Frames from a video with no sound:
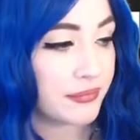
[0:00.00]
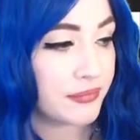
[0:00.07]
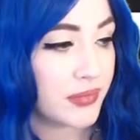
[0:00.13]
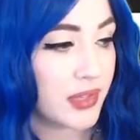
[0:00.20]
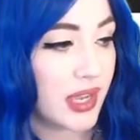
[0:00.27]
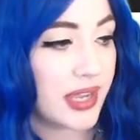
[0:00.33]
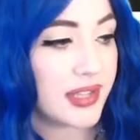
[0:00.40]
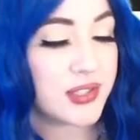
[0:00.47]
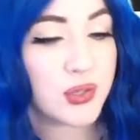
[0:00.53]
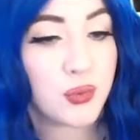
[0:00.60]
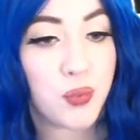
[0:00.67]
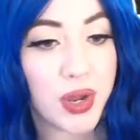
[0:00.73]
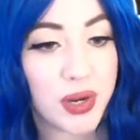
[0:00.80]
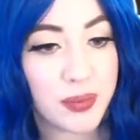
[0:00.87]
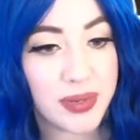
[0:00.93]
And so
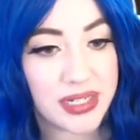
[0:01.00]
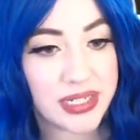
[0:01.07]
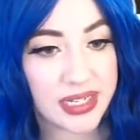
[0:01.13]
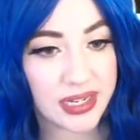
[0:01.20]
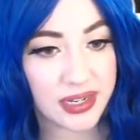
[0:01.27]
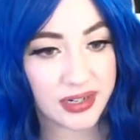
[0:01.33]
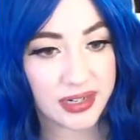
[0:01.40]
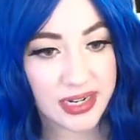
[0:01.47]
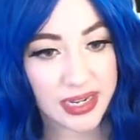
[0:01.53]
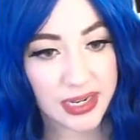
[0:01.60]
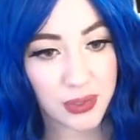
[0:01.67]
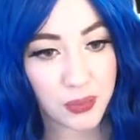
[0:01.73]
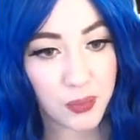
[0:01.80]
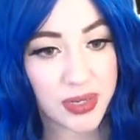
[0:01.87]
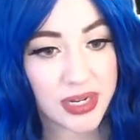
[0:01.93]
what do we need?
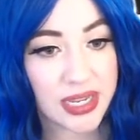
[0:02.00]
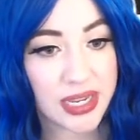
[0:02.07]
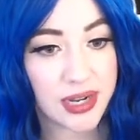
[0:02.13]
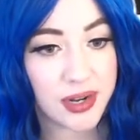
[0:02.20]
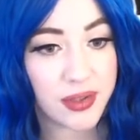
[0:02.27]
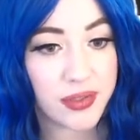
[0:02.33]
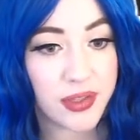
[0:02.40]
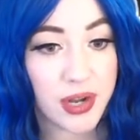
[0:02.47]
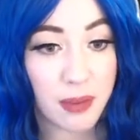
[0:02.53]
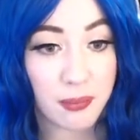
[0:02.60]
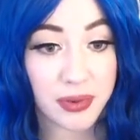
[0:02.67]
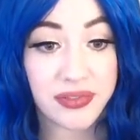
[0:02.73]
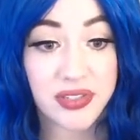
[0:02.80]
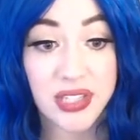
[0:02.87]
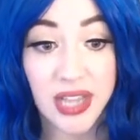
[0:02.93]
We need the number
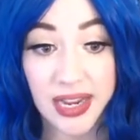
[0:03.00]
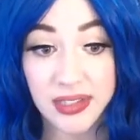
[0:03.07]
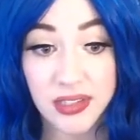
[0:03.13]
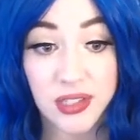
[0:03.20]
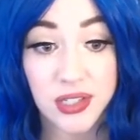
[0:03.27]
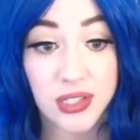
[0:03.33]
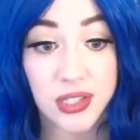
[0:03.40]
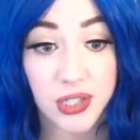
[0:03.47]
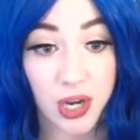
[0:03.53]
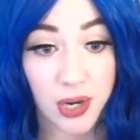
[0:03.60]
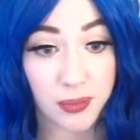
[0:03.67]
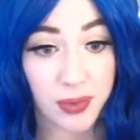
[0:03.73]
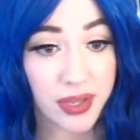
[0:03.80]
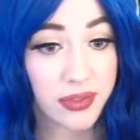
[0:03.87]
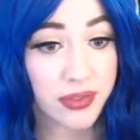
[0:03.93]
of sides to start
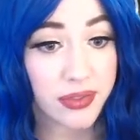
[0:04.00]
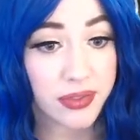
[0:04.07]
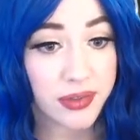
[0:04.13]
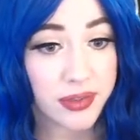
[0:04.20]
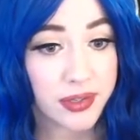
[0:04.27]
with.